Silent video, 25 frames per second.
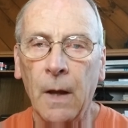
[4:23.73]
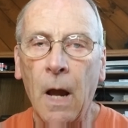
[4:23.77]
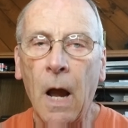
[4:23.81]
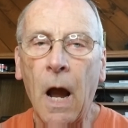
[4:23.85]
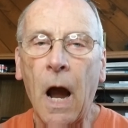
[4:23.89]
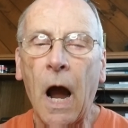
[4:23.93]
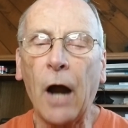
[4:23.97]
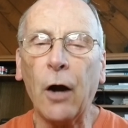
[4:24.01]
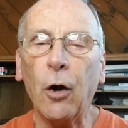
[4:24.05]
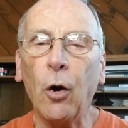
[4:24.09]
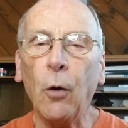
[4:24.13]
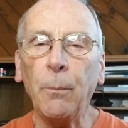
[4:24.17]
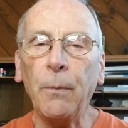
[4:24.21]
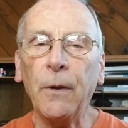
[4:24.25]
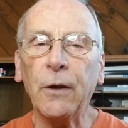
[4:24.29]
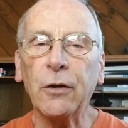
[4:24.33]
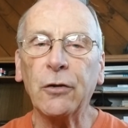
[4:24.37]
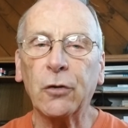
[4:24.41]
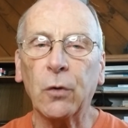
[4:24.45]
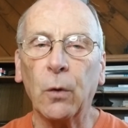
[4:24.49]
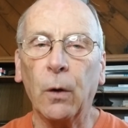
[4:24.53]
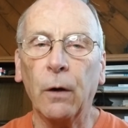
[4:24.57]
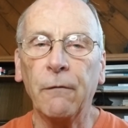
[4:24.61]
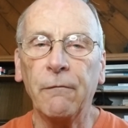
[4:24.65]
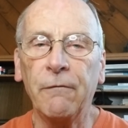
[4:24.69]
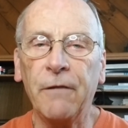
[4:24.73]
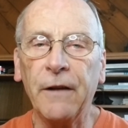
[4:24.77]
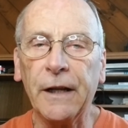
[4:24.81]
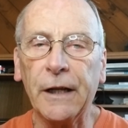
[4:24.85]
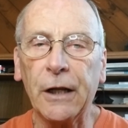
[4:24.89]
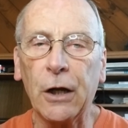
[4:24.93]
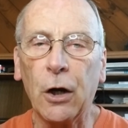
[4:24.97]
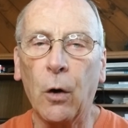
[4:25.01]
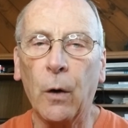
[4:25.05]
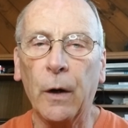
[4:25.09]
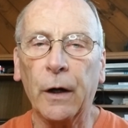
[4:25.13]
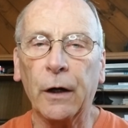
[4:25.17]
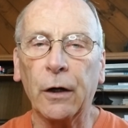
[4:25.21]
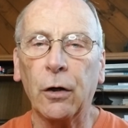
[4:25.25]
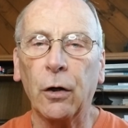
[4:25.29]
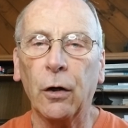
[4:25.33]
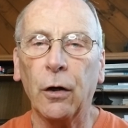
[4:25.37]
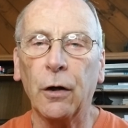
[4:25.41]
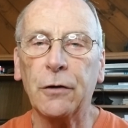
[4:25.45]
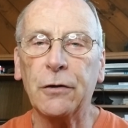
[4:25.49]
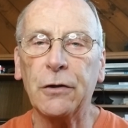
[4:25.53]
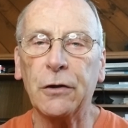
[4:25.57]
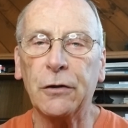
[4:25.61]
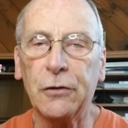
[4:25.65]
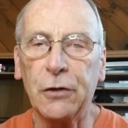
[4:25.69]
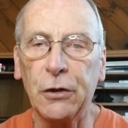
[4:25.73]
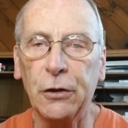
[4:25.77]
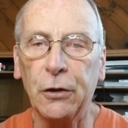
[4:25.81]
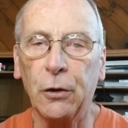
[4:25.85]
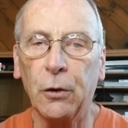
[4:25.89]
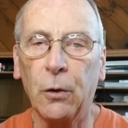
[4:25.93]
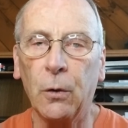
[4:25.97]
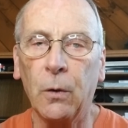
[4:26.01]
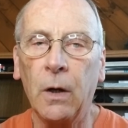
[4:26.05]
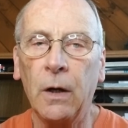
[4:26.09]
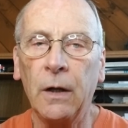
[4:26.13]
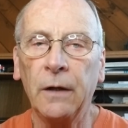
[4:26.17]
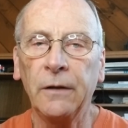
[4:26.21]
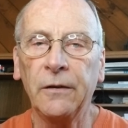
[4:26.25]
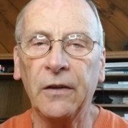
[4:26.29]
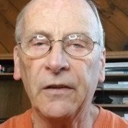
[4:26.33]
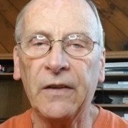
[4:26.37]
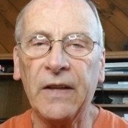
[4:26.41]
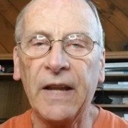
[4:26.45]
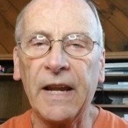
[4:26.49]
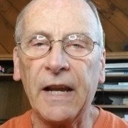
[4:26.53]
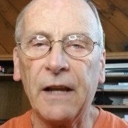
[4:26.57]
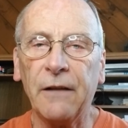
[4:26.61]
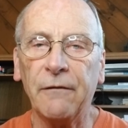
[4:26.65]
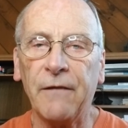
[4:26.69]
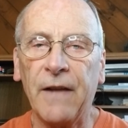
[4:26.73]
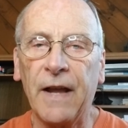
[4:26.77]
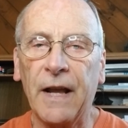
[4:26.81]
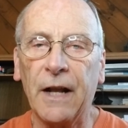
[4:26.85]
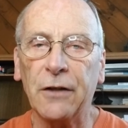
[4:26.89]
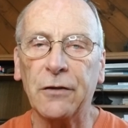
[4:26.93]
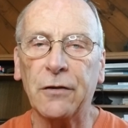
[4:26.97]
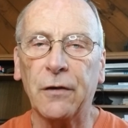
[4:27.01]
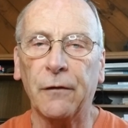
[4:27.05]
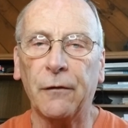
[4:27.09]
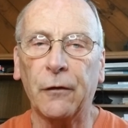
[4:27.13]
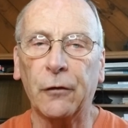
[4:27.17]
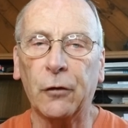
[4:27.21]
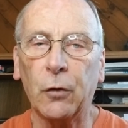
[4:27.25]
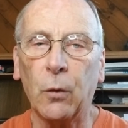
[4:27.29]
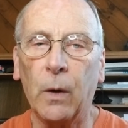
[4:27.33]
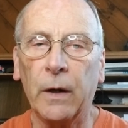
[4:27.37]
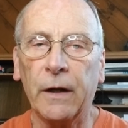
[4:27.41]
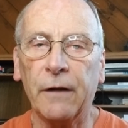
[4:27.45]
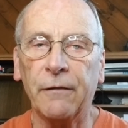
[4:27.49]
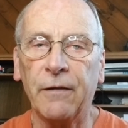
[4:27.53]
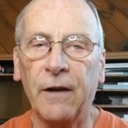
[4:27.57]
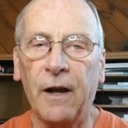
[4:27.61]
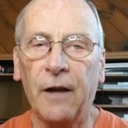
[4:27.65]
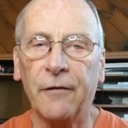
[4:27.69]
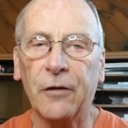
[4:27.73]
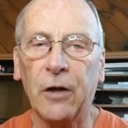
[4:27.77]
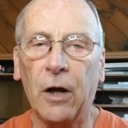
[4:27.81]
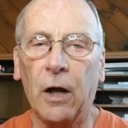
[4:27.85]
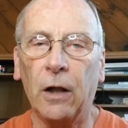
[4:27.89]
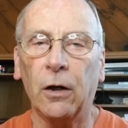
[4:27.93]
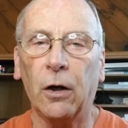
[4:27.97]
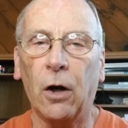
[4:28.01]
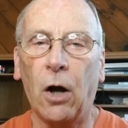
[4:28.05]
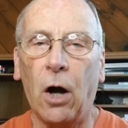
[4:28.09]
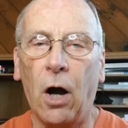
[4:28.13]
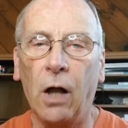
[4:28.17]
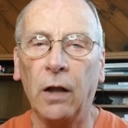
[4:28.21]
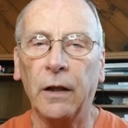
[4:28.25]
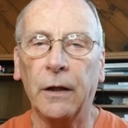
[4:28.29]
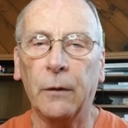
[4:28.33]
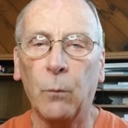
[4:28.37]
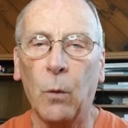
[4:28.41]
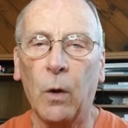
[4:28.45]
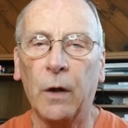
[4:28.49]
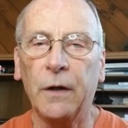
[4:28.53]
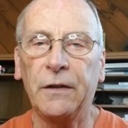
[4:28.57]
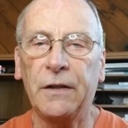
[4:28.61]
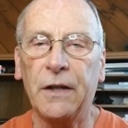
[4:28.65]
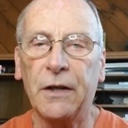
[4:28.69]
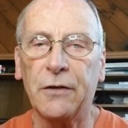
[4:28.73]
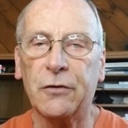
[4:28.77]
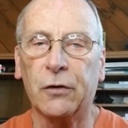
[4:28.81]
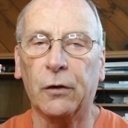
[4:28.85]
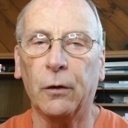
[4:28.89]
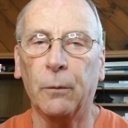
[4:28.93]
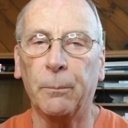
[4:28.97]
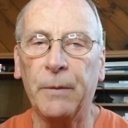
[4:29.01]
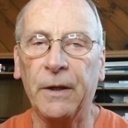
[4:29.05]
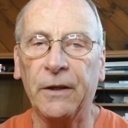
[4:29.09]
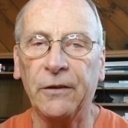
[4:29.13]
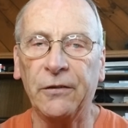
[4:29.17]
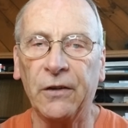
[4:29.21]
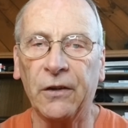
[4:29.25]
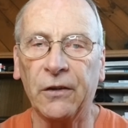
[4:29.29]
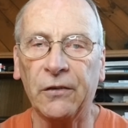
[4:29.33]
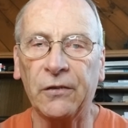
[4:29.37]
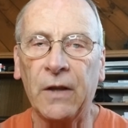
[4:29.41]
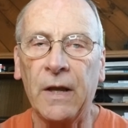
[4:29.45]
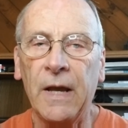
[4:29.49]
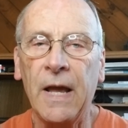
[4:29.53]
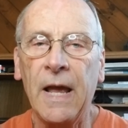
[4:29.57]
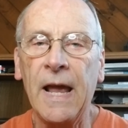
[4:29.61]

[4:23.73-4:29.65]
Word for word: I hope this short video encourages you to take advantage of the twenty-five dollar all-in-one digital business